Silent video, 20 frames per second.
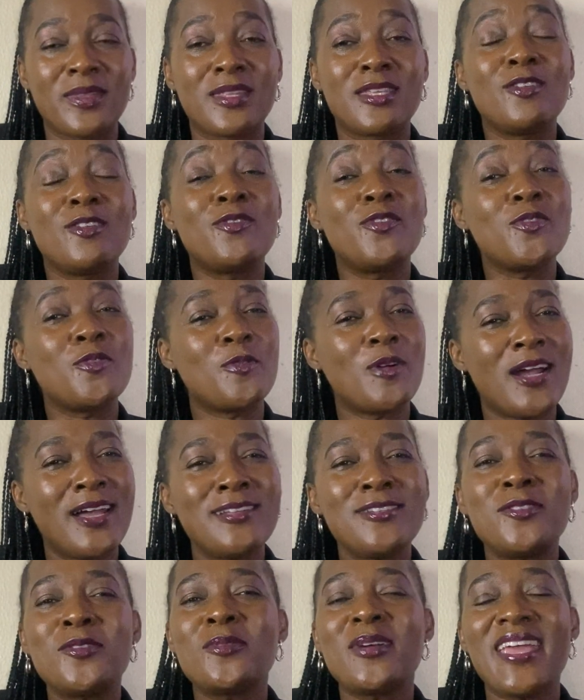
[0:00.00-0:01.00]
If you
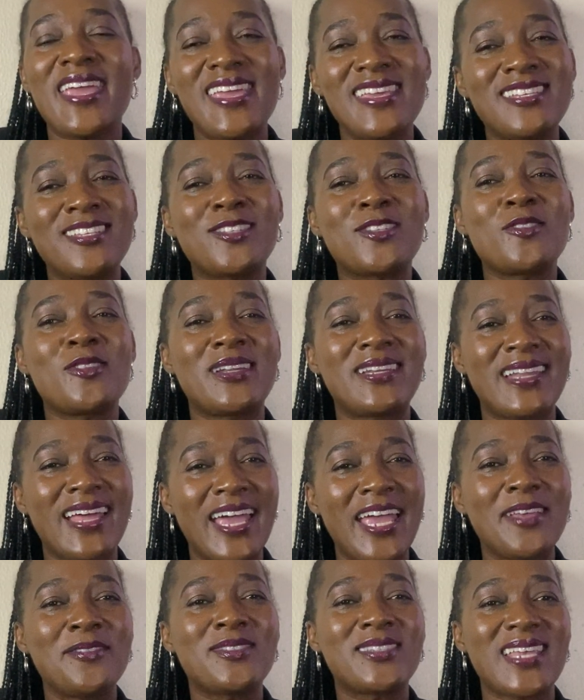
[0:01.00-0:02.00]
want to ace your
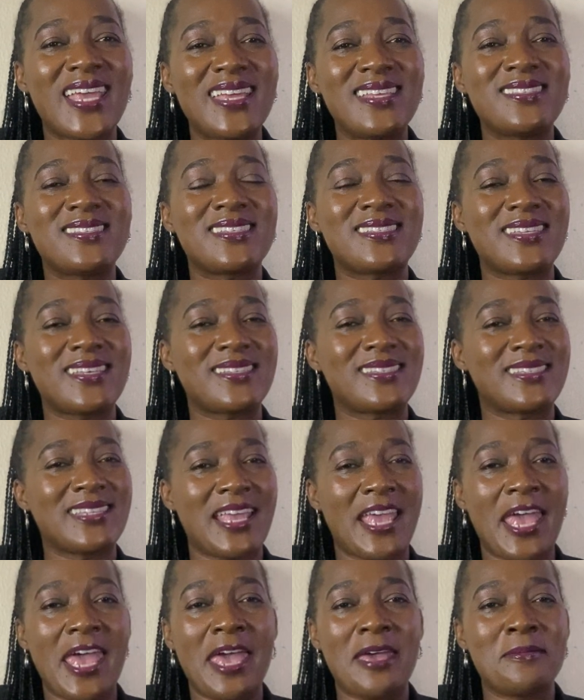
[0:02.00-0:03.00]
life sciences
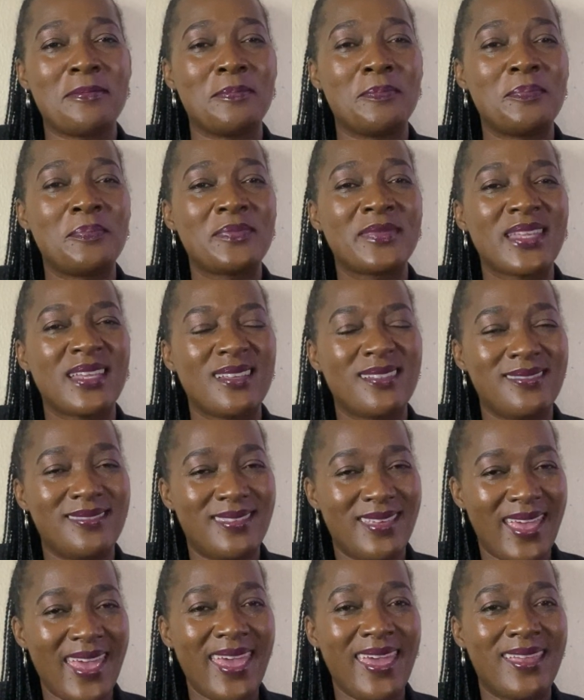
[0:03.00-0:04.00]
exam,
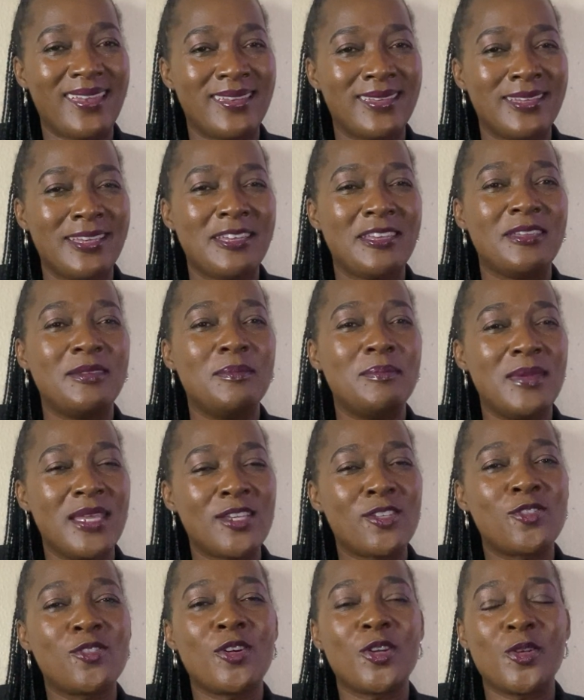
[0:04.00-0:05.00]
then Make
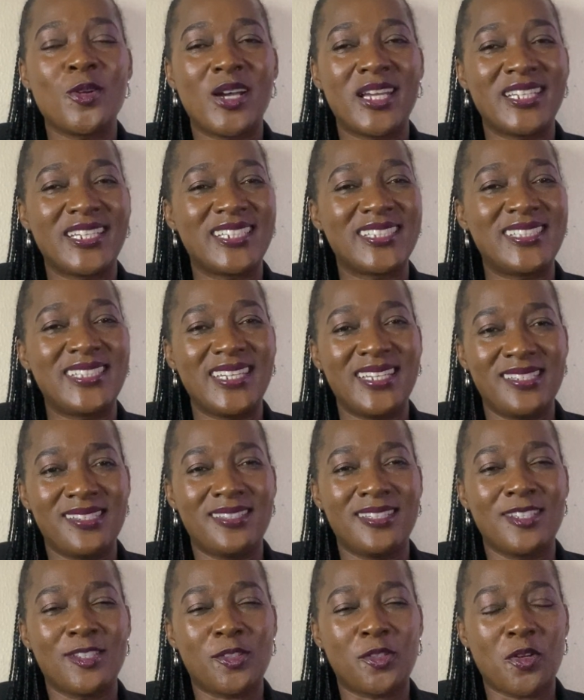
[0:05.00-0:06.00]
sure you understand
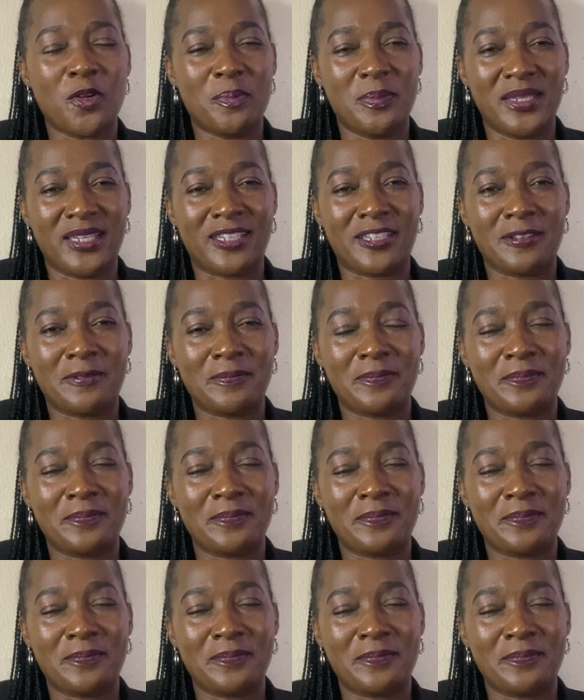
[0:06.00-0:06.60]
this topic.